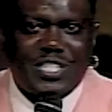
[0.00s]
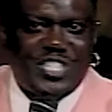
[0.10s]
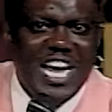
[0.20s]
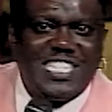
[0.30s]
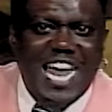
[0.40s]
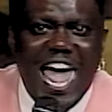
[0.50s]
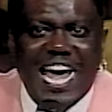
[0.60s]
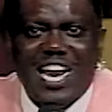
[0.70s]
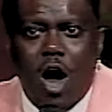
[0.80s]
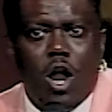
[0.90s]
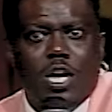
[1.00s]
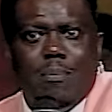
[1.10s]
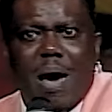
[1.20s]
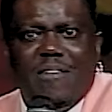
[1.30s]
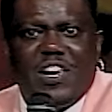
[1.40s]
zigzagging all in the
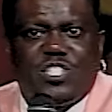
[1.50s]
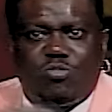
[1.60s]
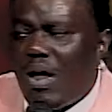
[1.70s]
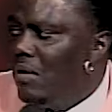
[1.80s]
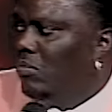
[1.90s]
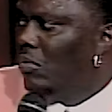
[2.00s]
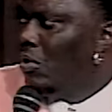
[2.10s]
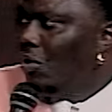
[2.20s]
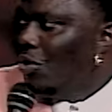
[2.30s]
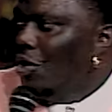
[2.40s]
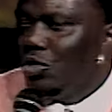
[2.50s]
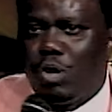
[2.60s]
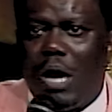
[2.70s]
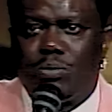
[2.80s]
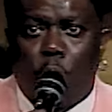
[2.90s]
motherfucking street.
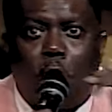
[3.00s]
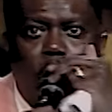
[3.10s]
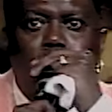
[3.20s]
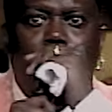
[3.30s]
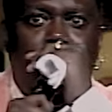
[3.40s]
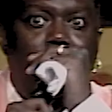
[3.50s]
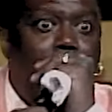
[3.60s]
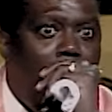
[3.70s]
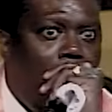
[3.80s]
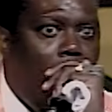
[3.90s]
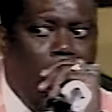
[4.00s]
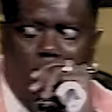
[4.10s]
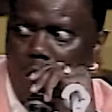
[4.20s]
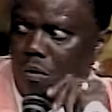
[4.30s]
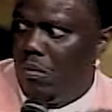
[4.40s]
Truck.
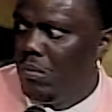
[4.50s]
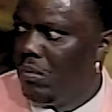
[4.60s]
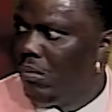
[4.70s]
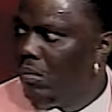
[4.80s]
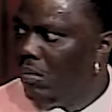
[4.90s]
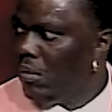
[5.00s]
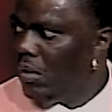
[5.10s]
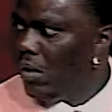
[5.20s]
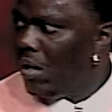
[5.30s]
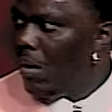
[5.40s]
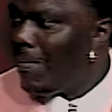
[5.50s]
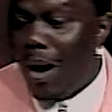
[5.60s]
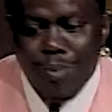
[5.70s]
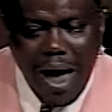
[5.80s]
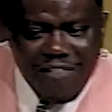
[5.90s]
My
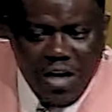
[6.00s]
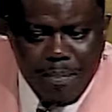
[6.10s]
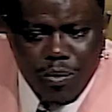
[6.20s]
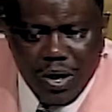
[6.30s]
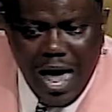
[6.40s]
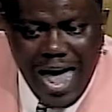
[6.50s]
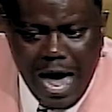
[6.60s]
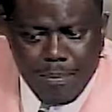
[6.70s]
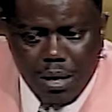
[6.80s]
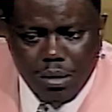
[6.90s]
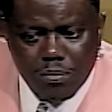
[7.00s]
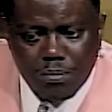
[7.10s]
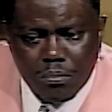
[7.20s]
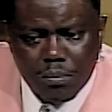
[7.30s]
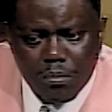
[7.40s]
wife hit me with a hammer.
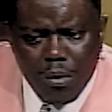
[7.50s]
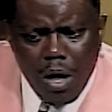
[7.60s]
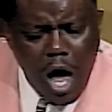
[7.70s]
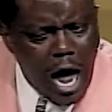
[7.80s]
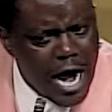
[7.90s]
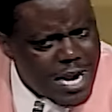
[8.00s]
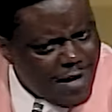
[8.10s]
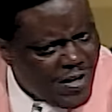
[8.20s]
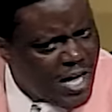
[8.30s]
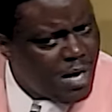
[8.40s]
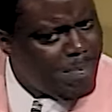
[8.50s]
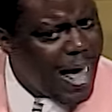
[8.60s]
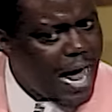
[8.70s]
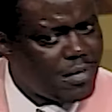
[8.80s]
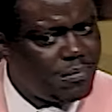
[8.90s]
I ain't never hit her
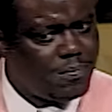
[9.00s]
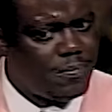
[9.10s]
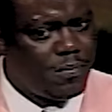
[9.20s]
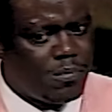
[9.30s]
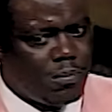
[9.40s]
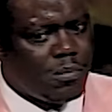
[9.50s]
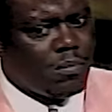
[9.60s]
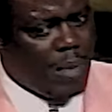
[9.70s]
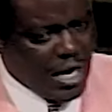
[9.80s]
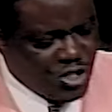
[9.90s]
back. I